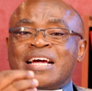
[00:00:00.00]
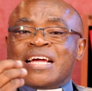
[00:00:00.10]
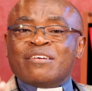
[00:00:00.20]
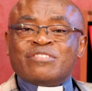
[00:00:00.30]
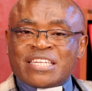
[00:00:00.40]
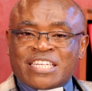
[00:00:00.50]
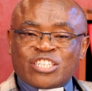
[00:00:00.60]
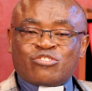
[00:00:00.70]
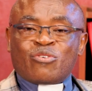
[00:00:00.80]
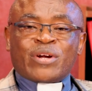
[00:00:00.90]
gives us a
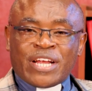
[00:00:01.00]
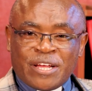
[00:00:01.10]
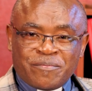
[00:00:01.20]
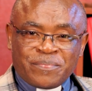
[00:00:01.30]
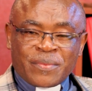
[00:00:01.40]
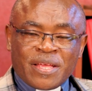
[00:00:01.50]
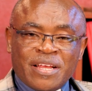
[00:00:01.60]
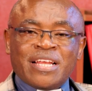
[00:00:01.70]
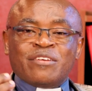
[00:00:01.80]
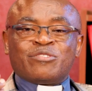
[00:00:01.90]
story,
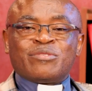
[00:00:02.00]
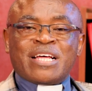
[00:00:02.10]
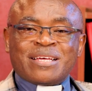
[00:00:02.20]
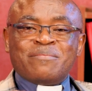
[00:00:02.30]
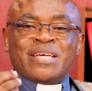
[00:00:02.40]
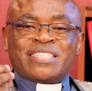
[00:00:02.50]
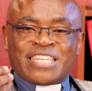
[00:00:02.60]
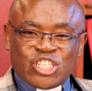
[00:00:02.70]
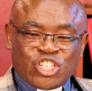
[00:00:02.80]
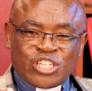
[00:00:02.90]
leaves with us a
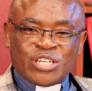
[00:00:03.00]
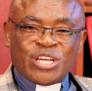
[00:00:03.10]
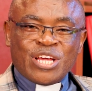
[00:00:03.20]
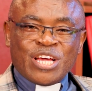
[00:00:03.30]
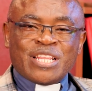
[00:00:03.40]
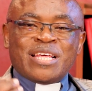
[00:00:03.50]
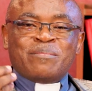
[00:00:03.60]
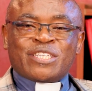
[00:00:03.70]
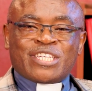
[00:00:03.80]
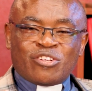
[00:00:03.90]
message. The
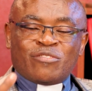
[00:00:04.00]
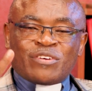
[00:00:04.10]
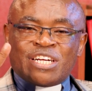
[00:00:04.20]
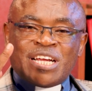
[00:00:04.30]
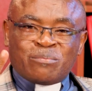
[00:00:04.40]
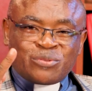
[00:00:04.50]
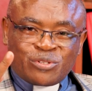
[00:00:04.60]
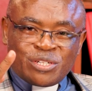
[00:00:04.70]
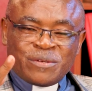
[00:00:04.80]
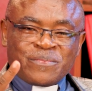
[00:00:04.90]
message of
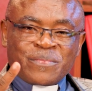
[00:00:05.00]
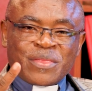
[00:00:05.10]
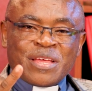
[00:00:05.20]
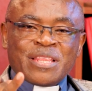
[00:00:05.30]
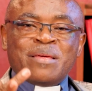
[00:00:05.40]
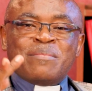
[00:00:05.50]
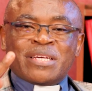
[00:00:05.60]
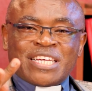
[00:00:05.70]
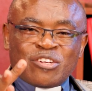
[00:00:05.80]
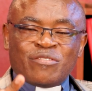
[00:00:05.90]
redemption, the
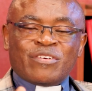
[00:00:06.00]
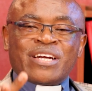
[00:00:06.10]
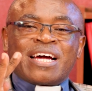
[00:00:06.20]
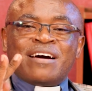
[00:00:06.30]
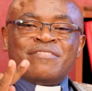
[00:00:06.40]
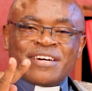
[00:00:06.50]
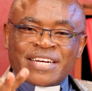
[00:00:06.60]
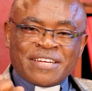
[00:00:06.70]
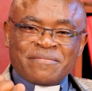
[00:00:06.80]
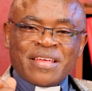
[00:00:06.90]
message of
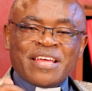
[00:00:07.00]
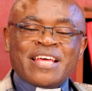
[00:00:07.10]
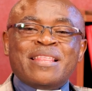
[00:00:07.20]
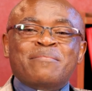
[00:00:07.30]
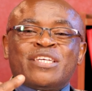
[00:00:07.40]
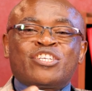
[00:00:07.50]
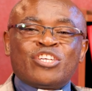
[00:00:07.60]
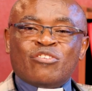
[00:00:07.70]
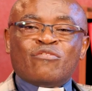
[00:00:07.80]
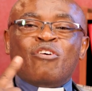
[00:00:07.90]
recovery, the
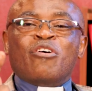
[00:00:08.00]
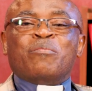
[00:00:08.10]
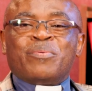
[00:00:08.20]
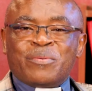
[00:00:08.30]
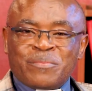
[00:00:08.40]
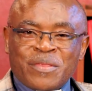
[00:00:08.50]
message of hope.